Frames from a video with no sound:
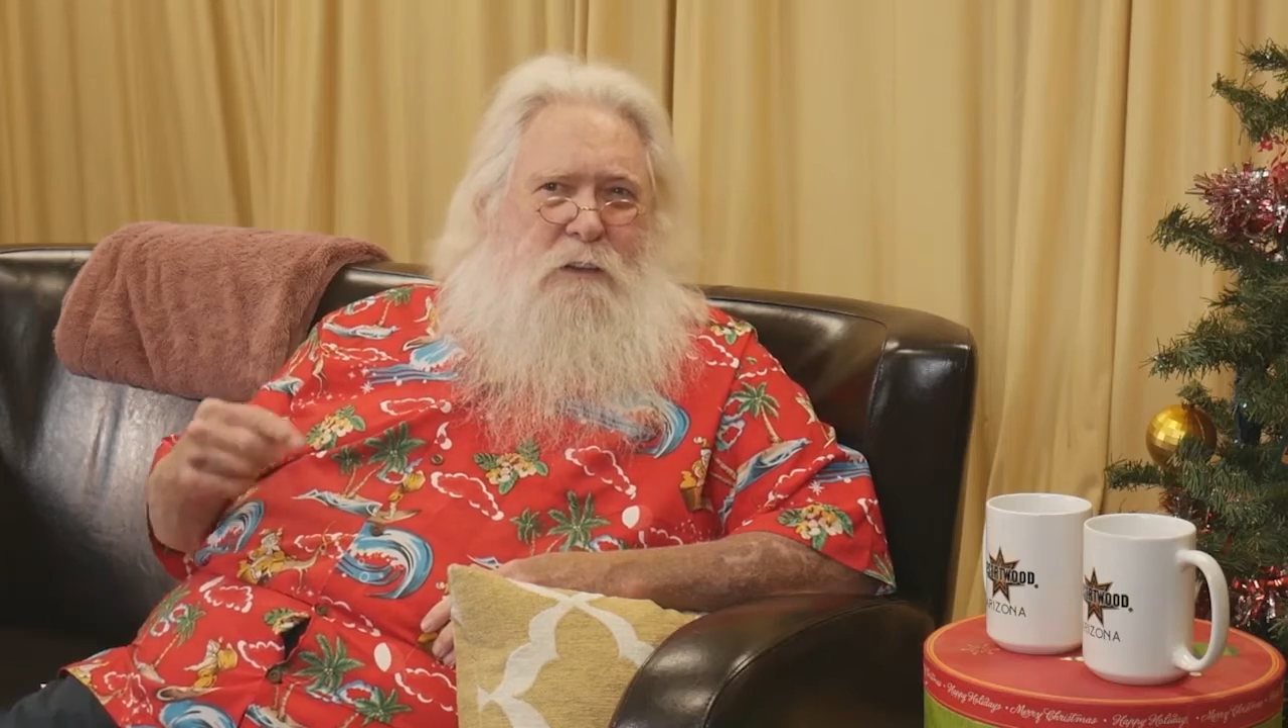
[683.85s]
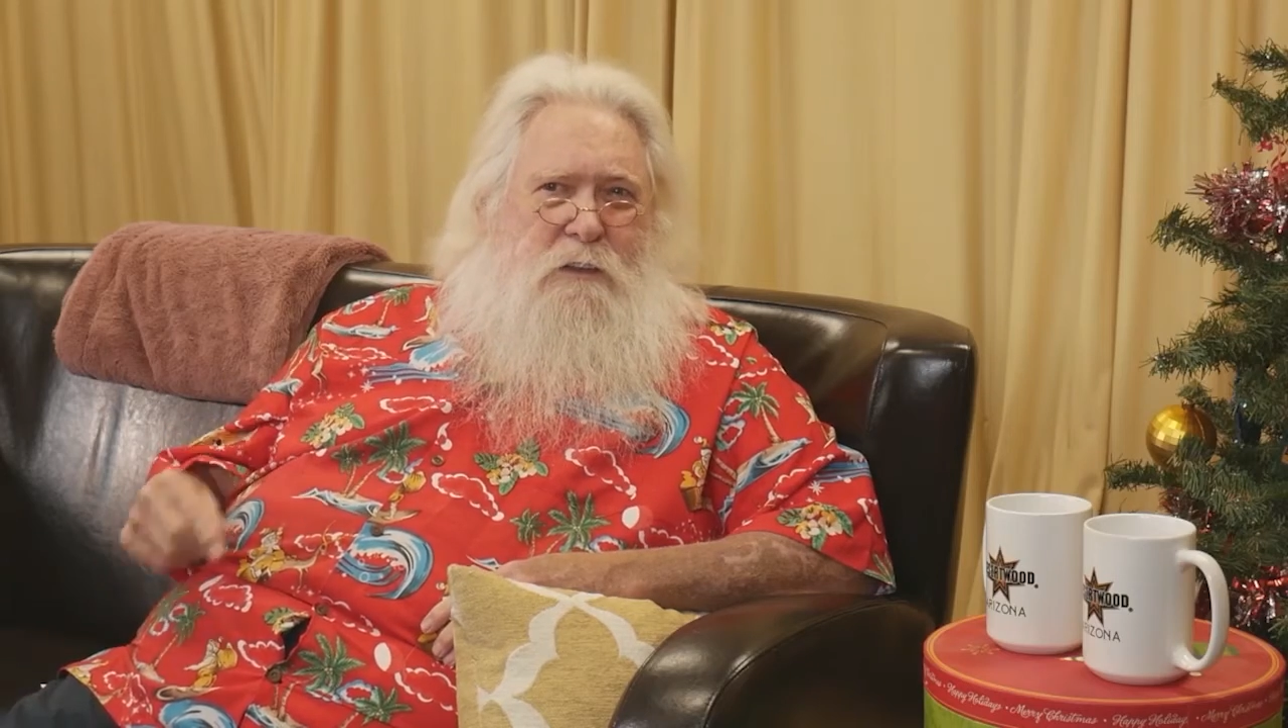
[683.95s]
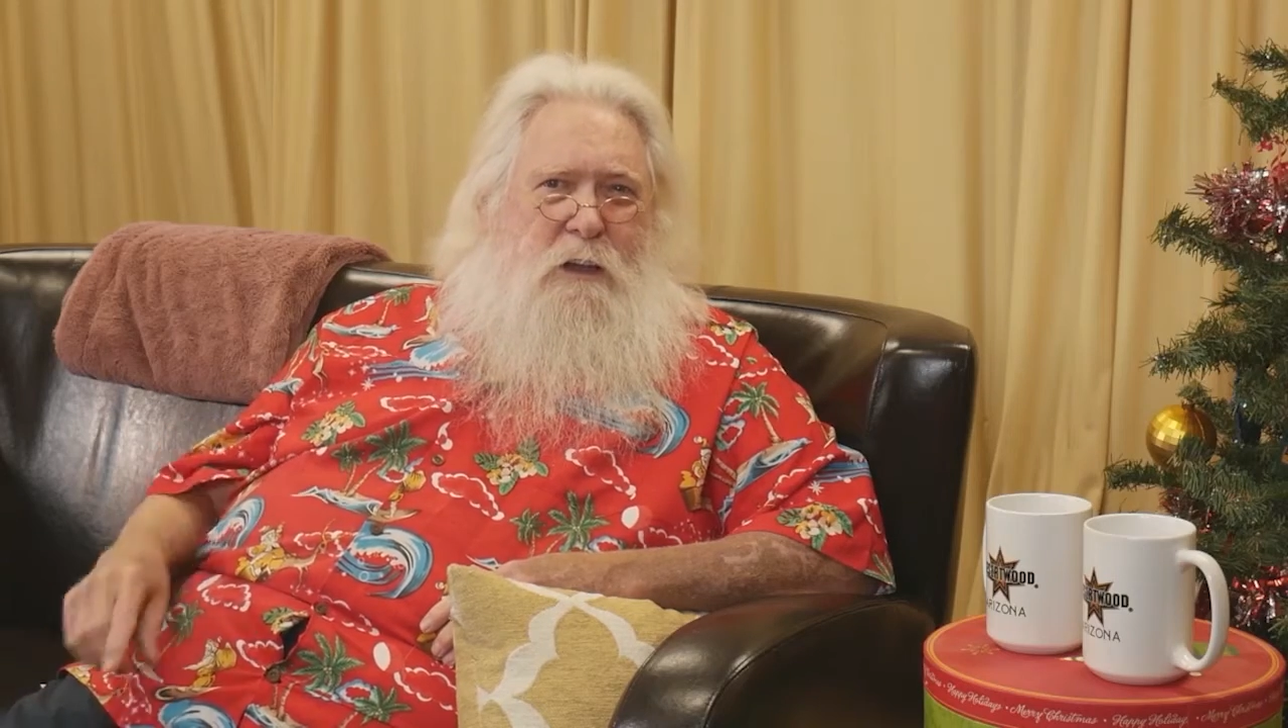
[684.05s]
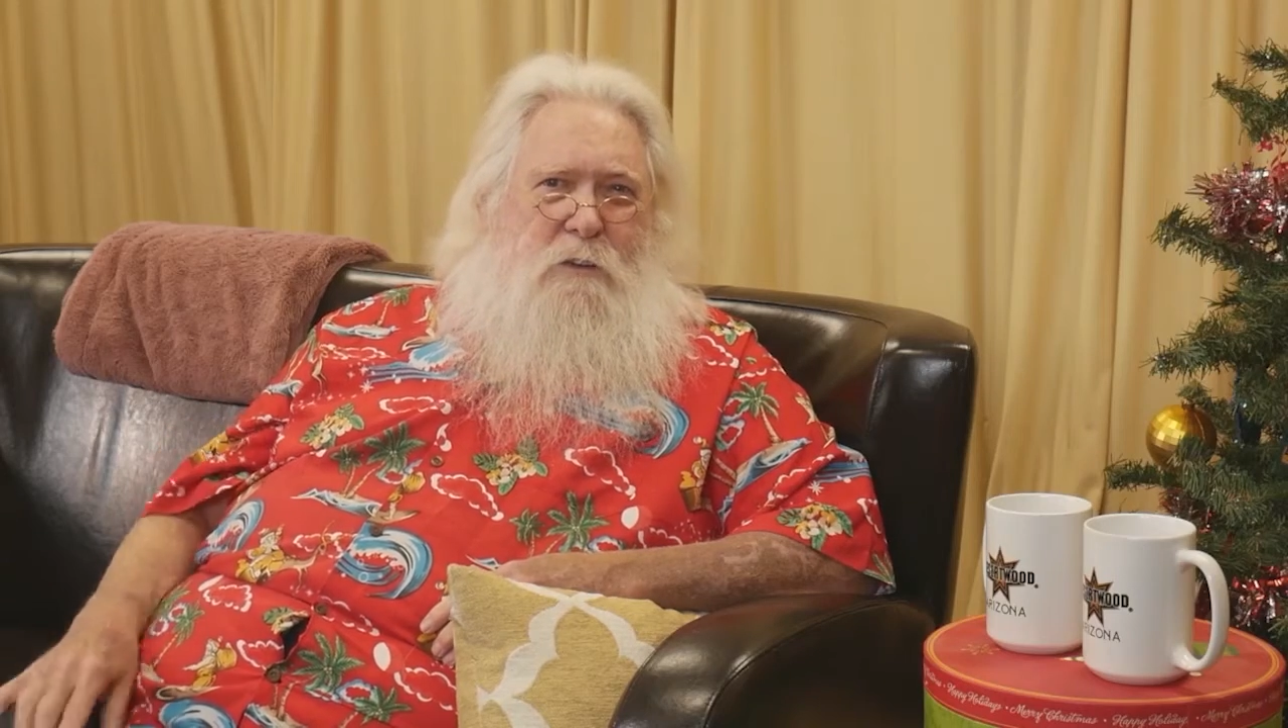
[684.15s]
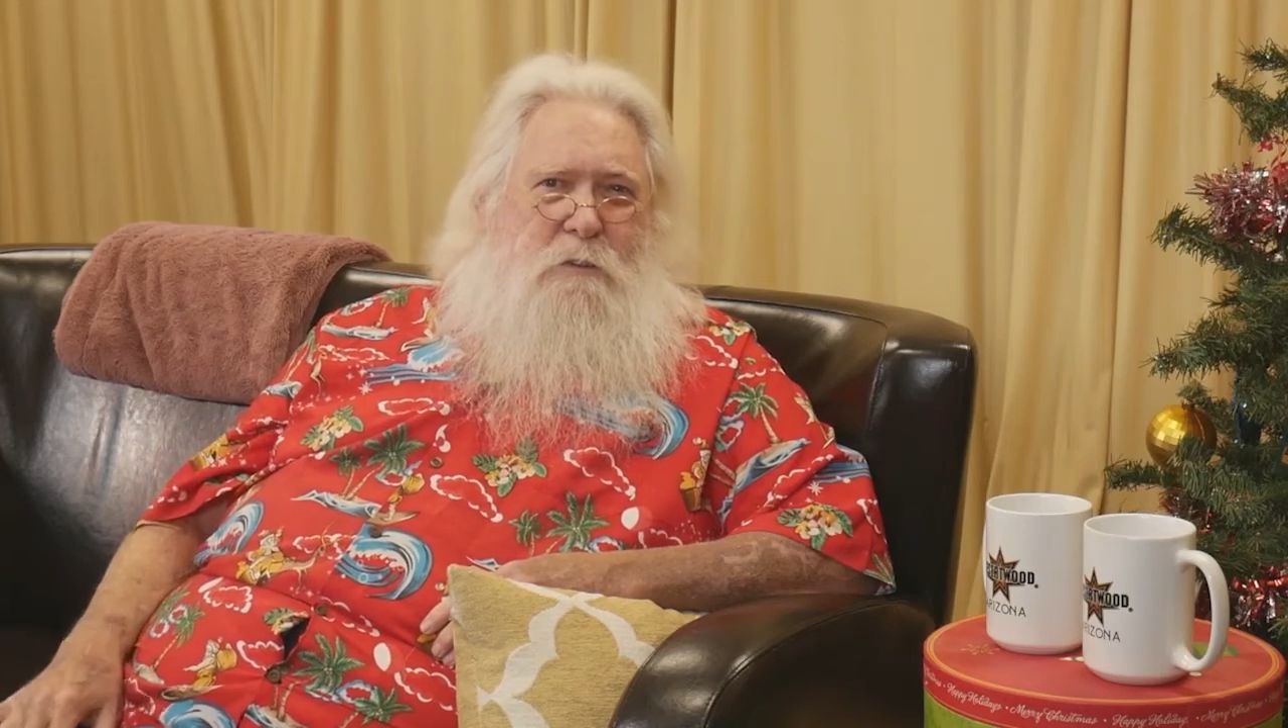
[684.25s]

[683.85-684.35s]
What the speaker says: yellow.